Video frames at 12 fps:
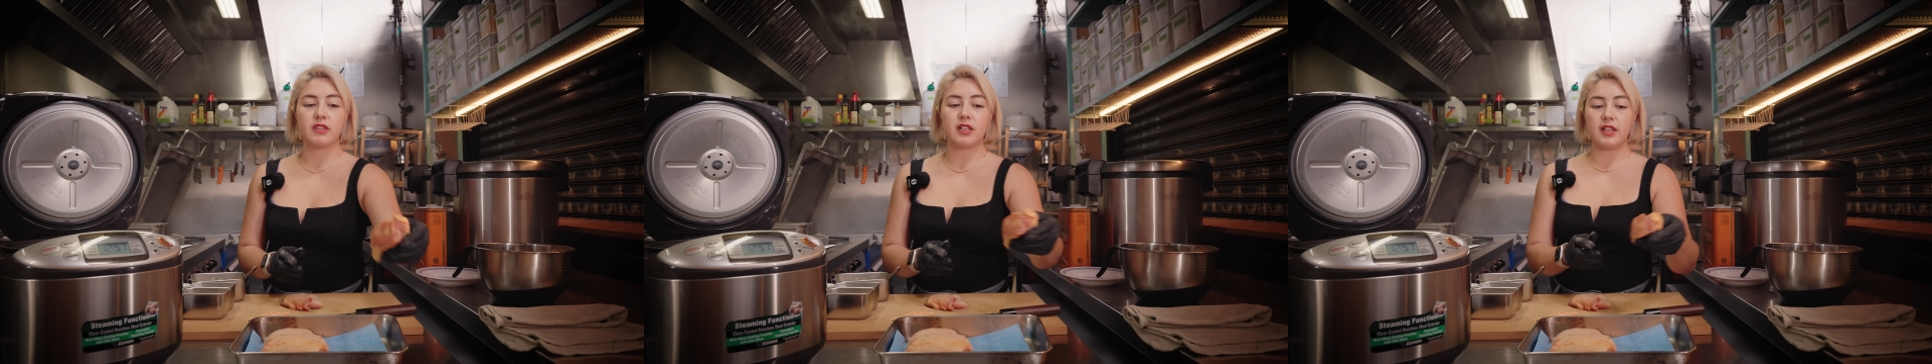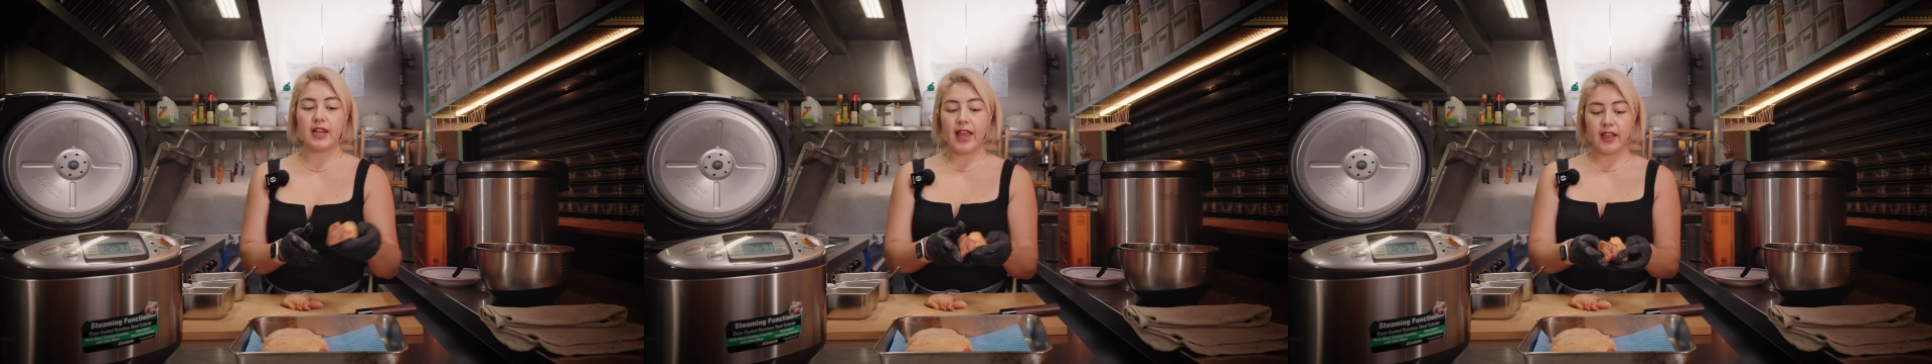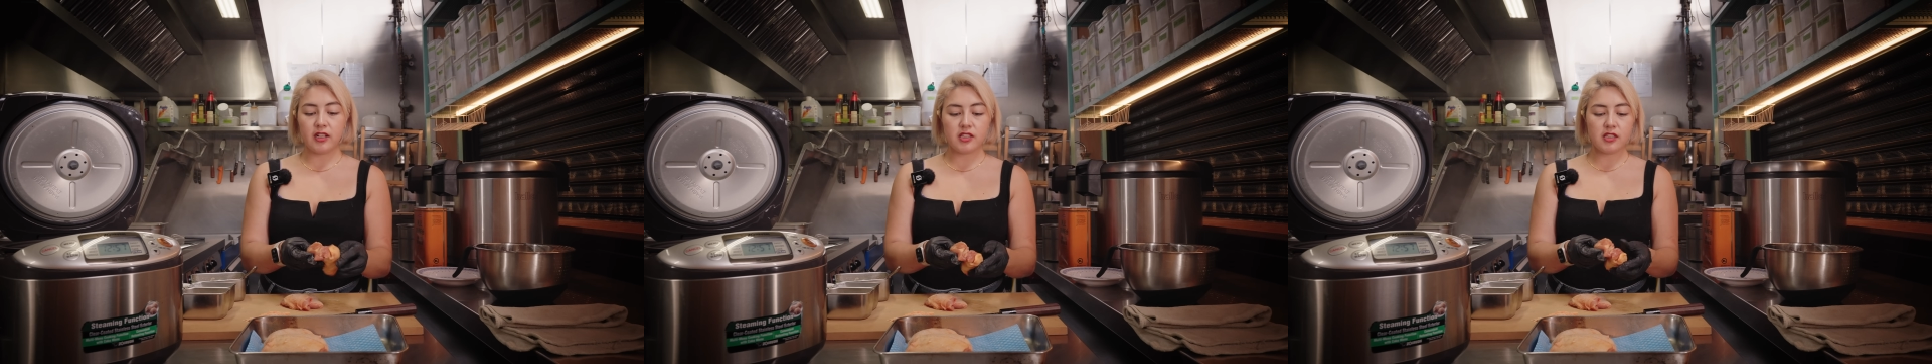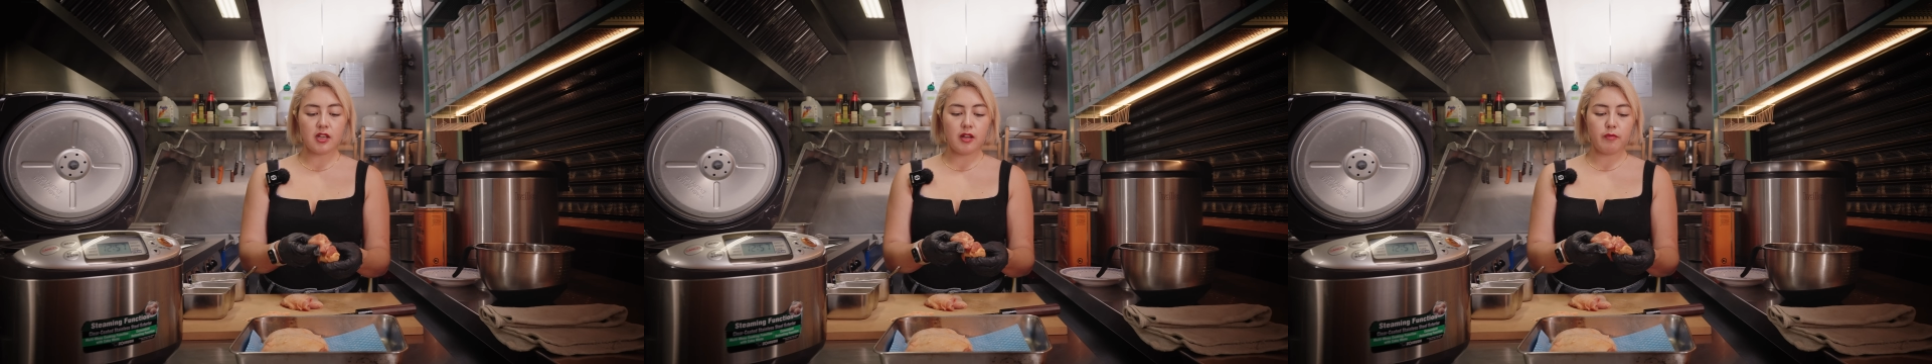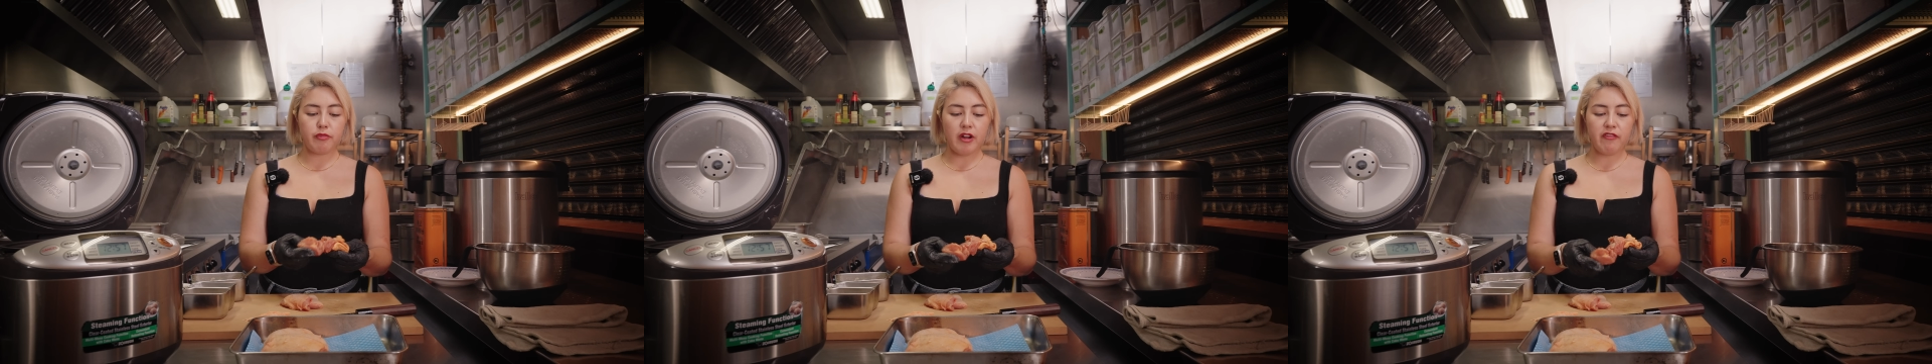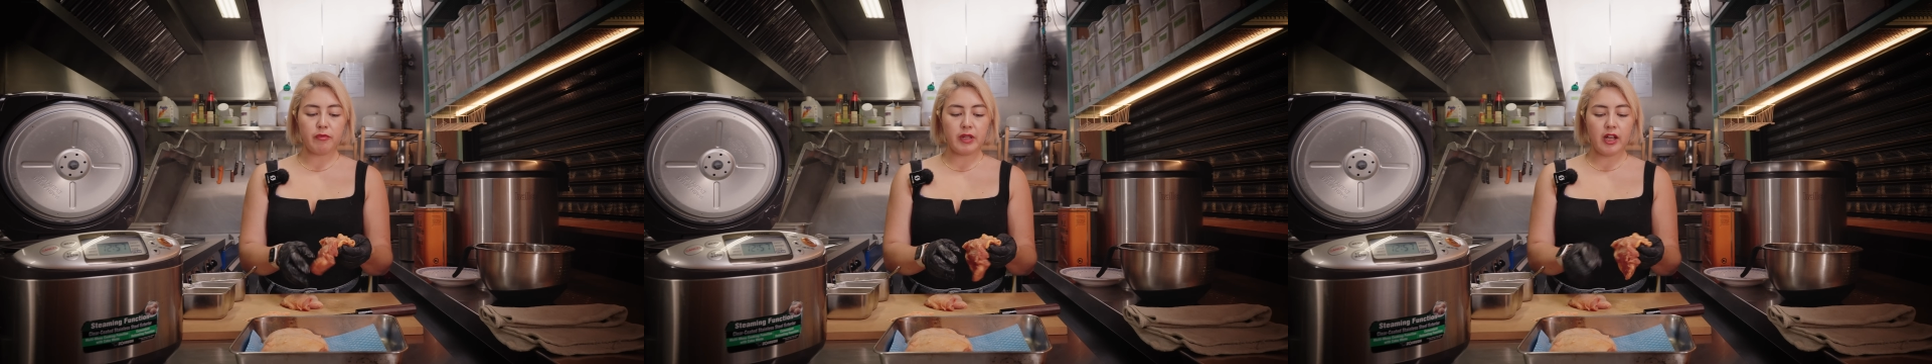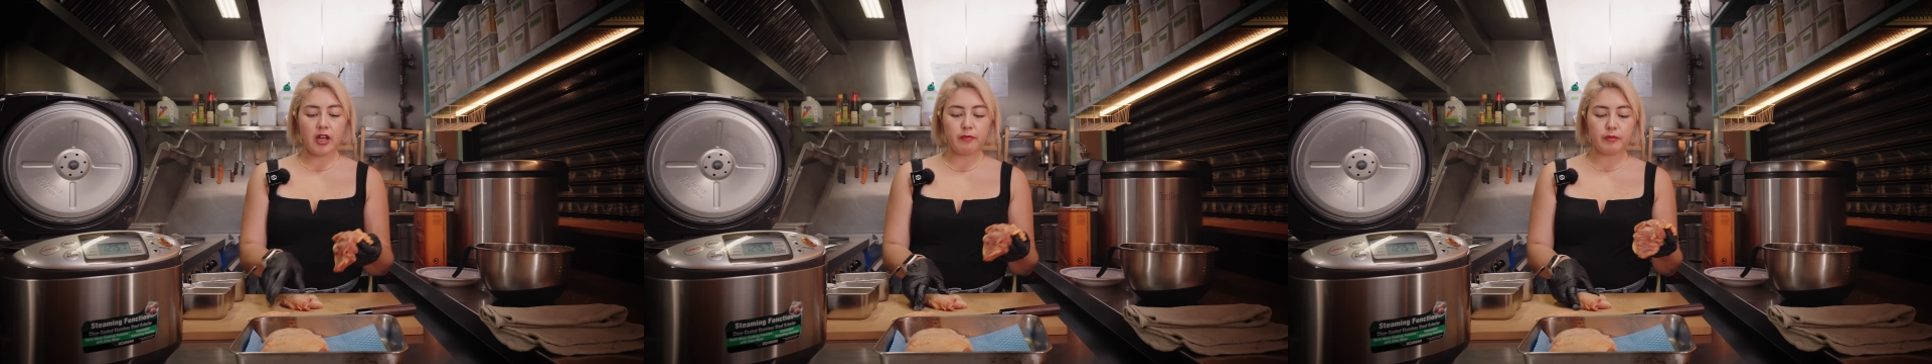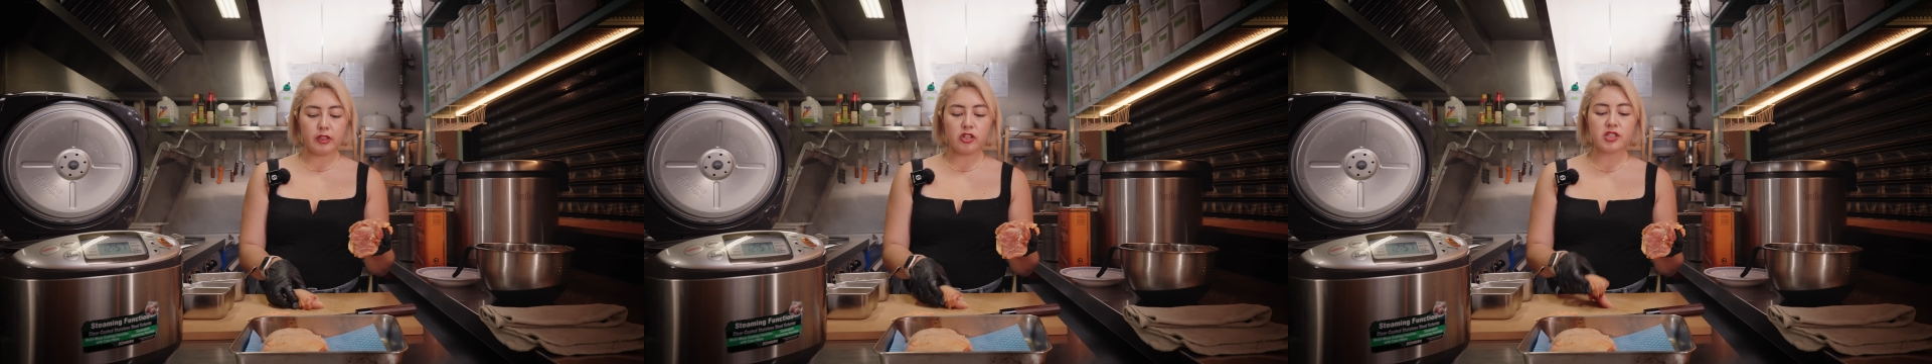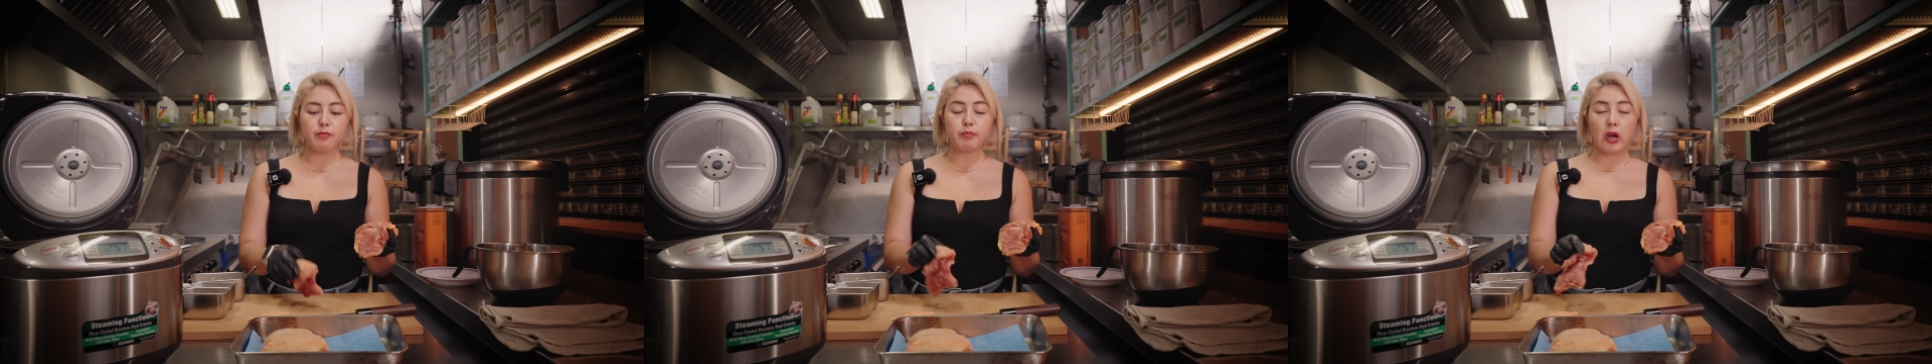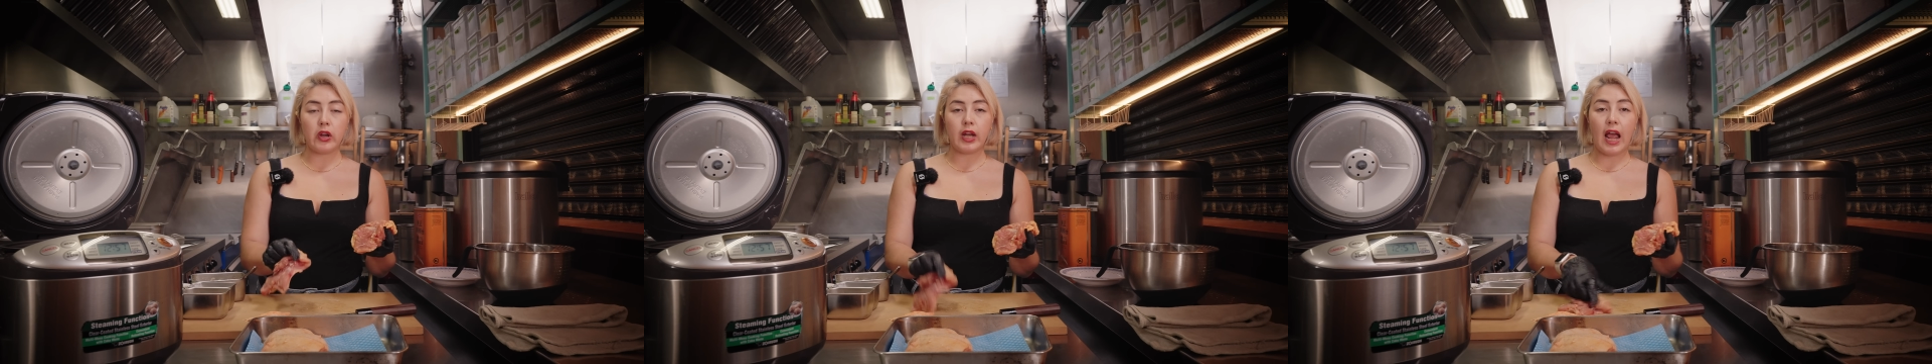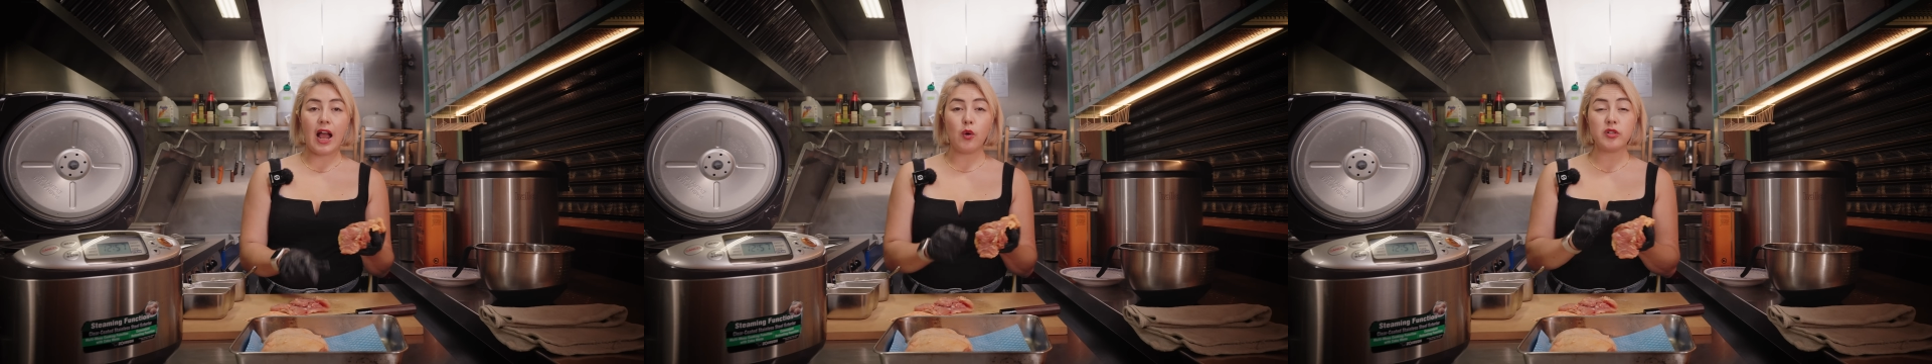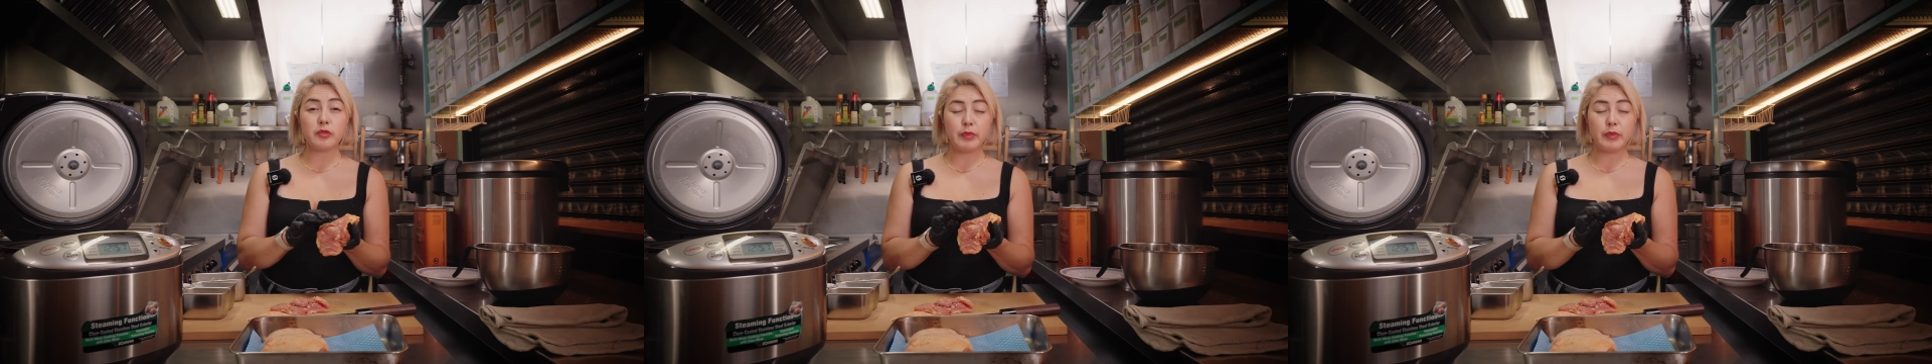legs. Preferably I'm using bone out